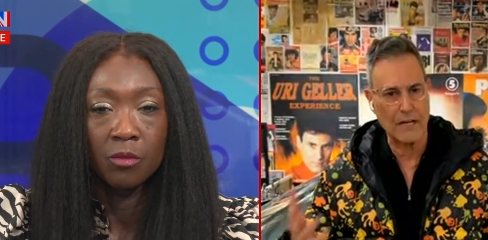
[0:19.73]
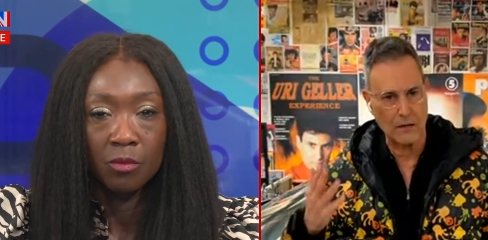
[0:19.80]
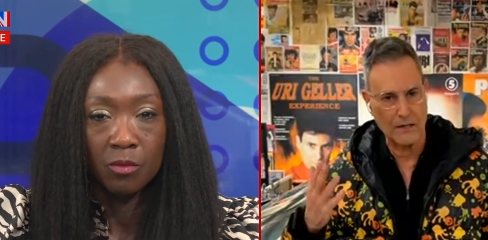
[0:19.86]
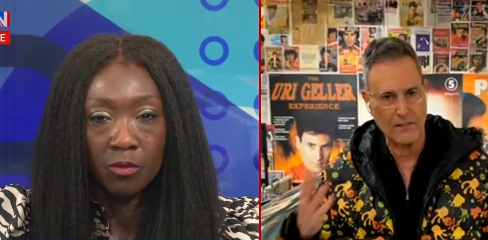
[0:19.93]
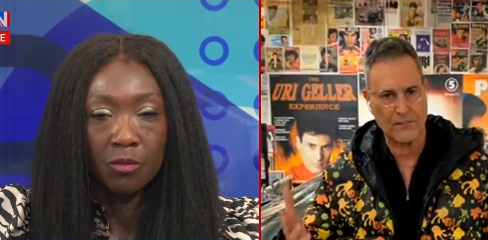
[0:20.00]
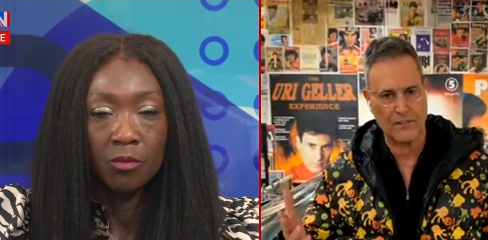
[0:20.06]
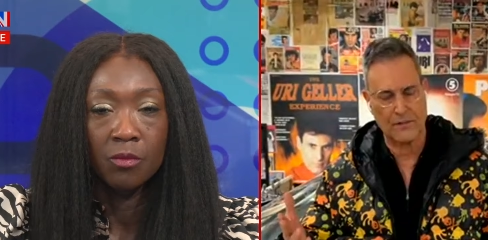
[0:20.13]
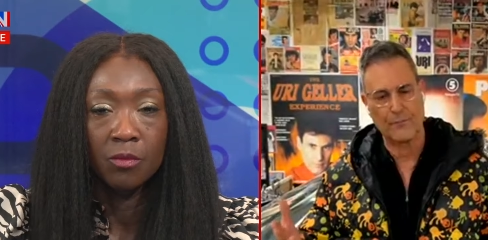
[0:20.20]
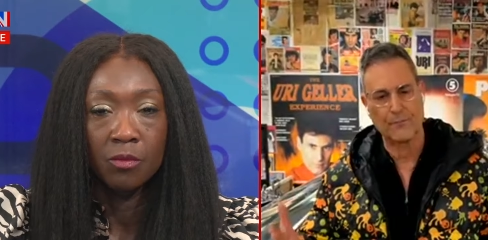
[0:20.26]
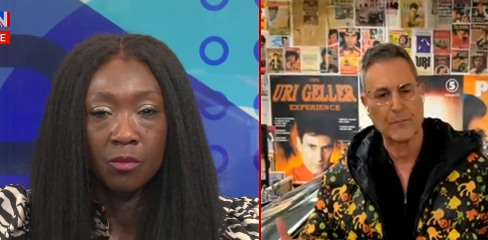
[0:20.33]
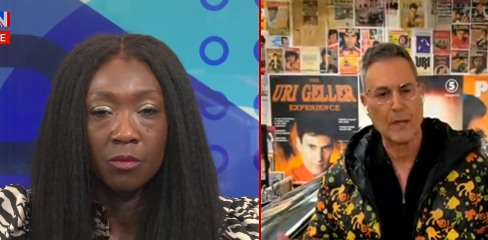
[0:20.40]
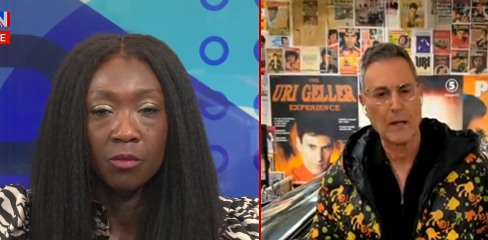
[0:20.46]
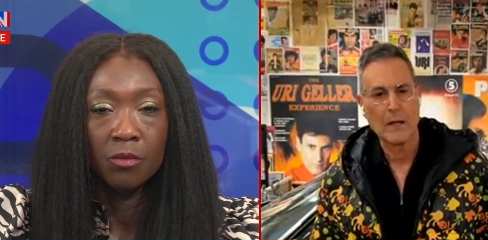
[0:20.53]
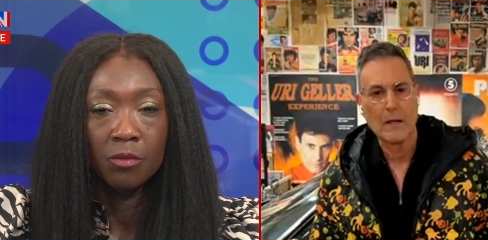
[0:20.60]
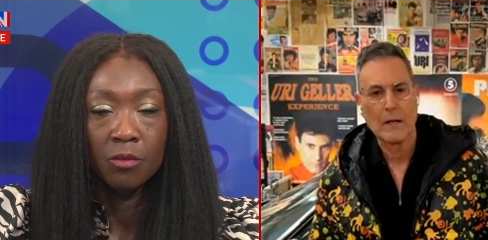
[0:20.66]
Speaker 1: Now, listen,
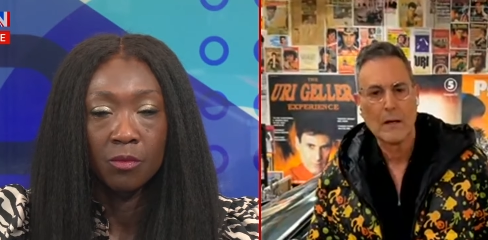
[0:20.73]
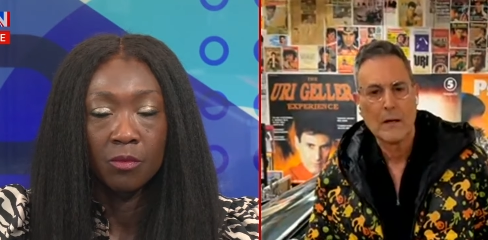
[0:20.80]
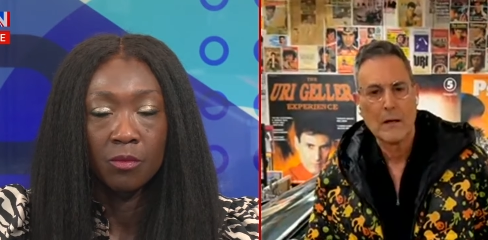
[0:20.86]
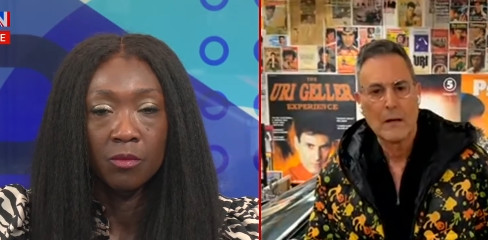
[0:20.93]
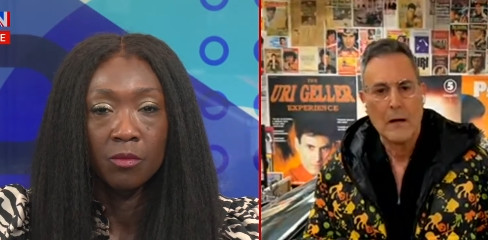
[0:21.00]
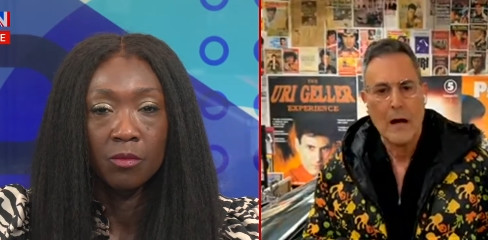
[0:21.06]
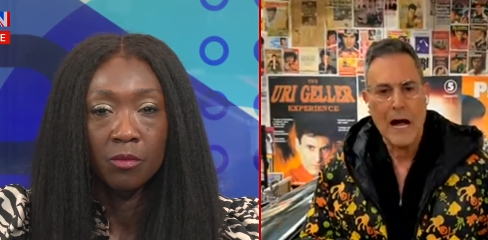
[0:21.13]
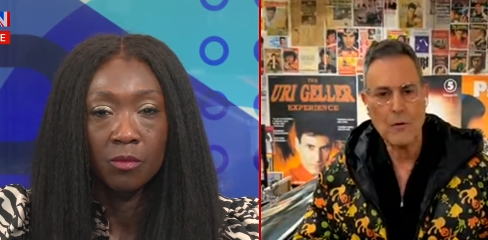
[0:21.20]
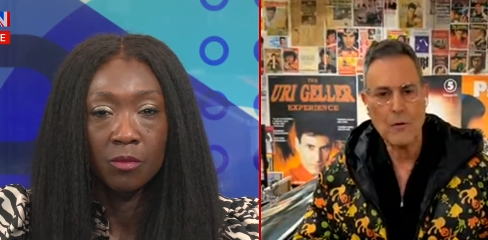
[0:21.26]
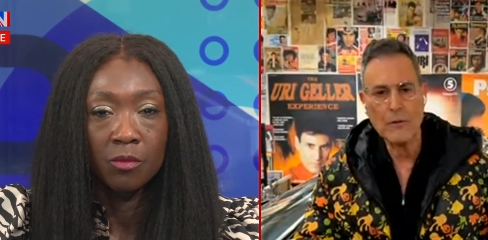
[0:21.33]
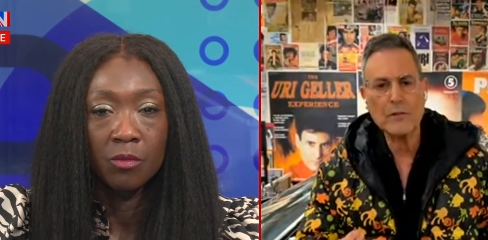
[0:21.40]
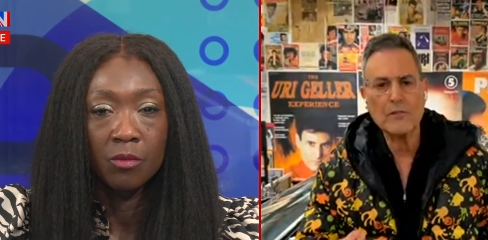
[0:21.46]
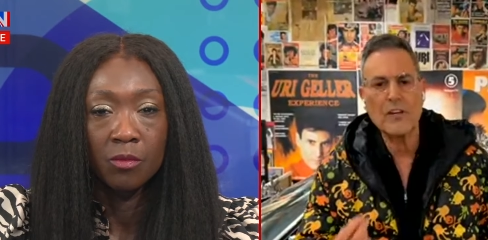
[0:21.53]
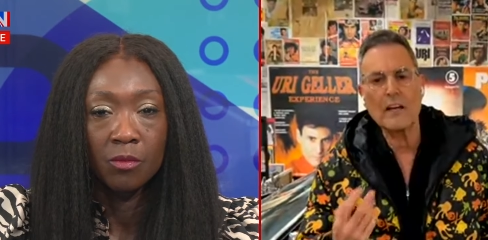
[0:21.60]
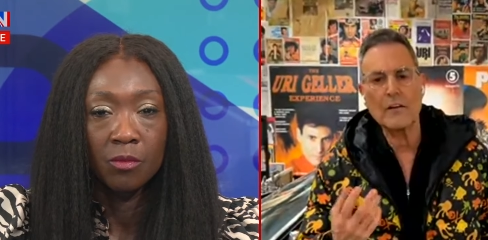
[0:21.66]
I
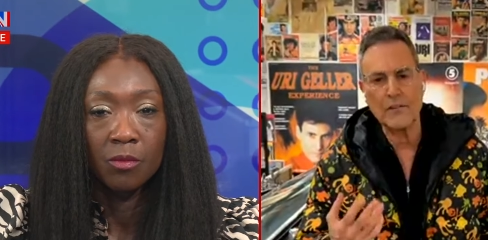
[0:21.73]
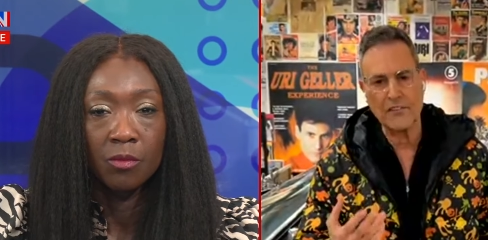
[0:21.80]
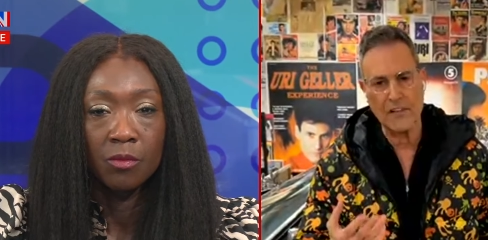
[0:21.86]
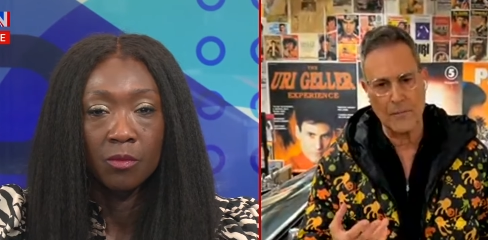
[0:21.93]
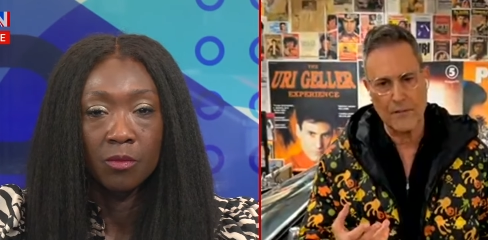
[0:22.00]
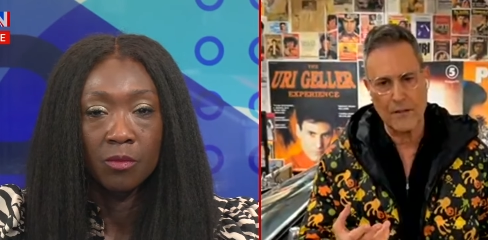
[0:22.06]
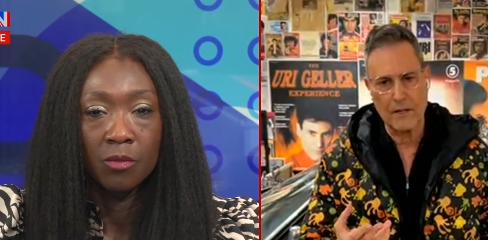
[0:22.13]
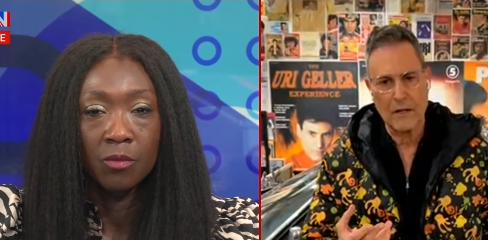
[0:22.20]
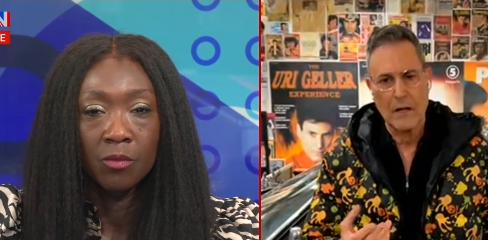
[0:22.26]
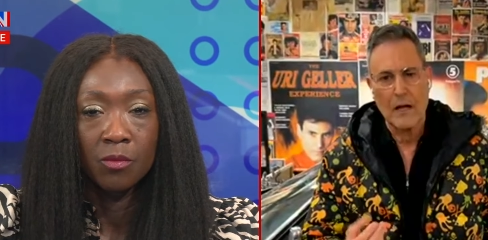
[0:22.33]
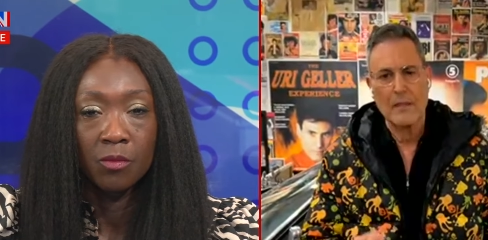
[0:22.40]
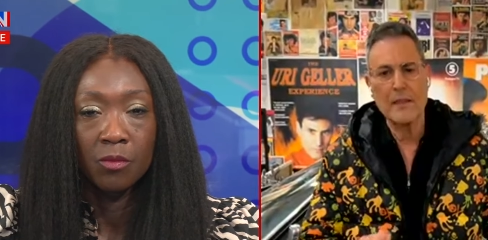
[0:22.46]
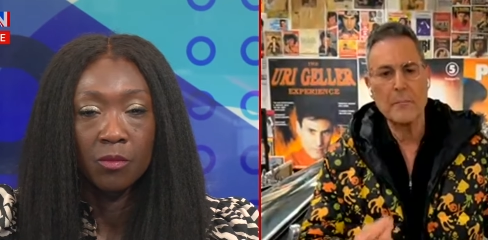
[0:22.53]
want to tell you something.